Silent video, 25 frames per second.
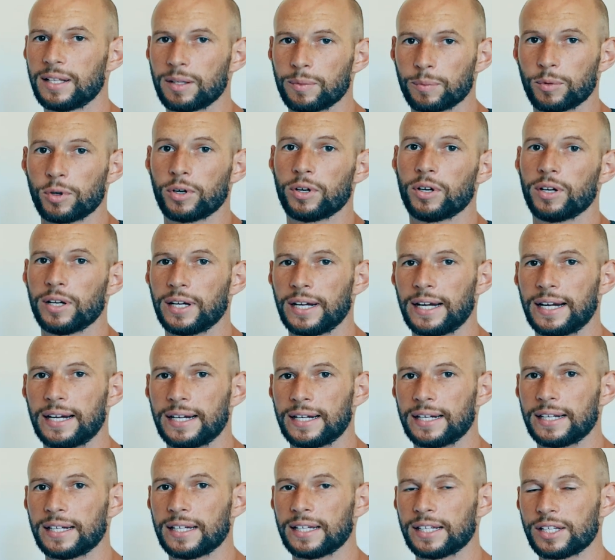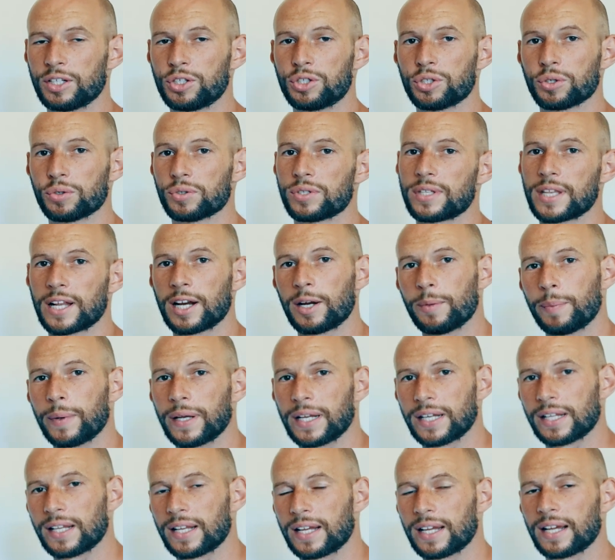more joules that have
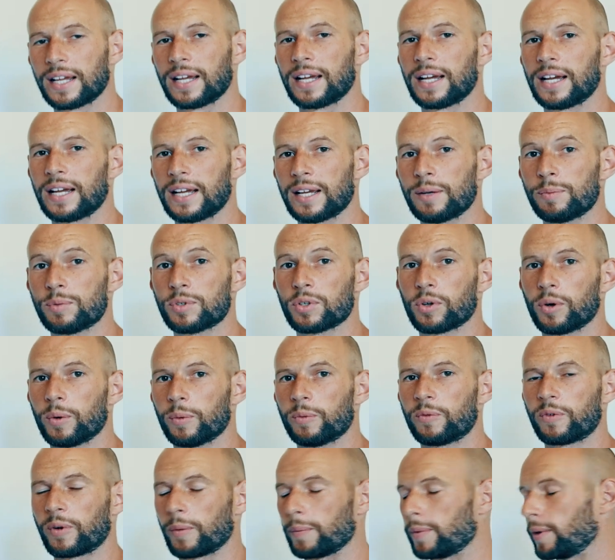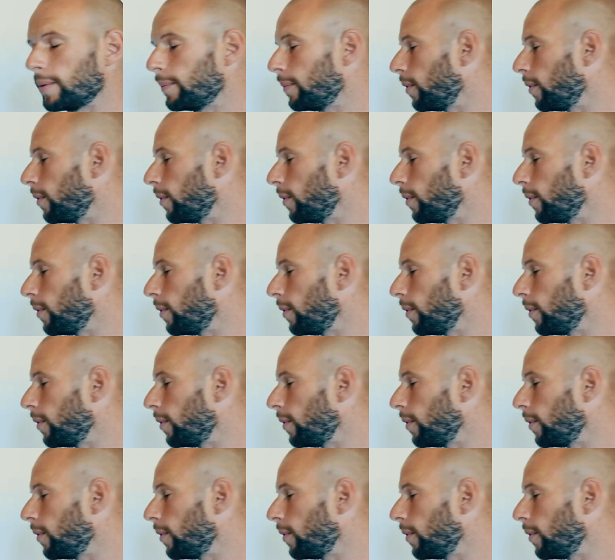been absorbed from